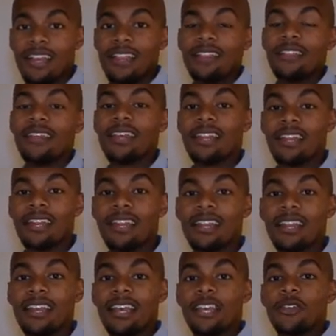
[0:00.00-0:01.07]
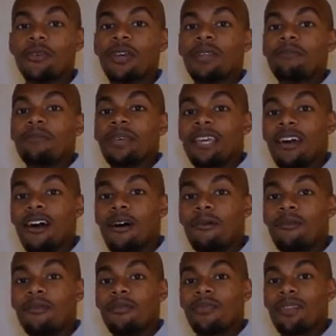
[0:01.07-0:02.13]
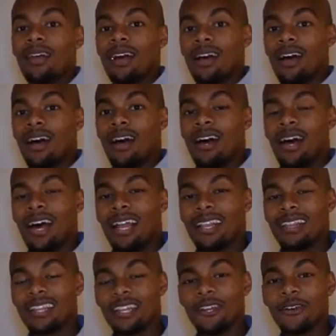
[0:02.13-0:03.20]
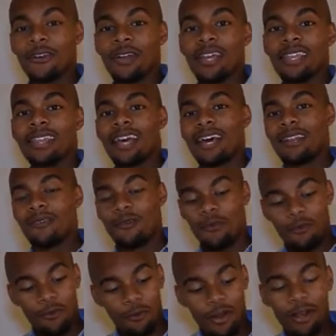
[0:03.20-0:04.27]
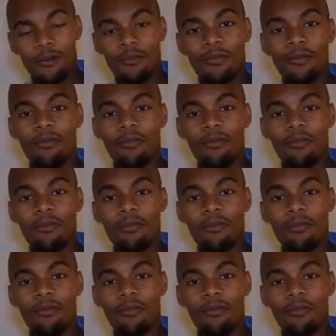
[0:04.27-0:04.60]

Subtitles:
then you can become a leader in that realm,